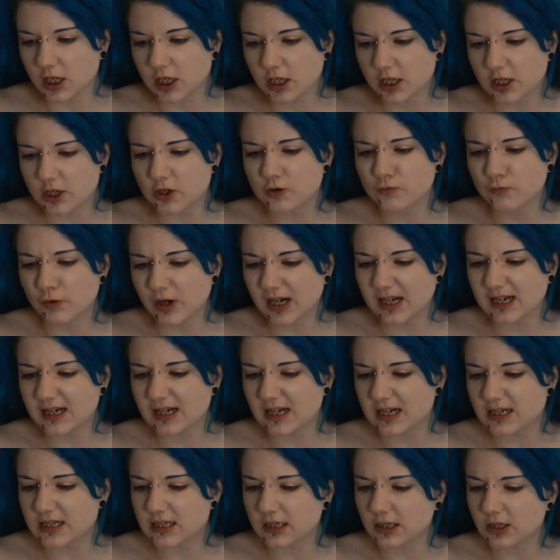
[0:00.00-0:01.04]
that you really
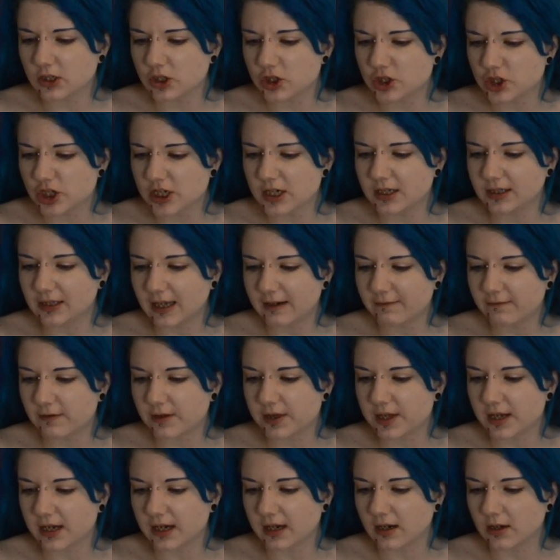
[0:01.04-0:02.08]
need to congeal
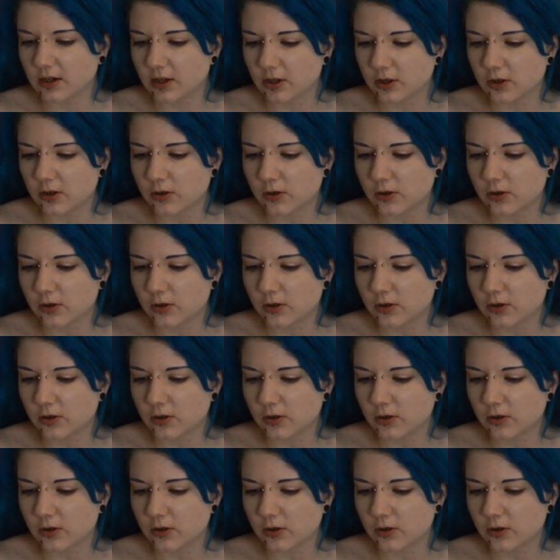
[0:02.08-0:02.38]
everything in an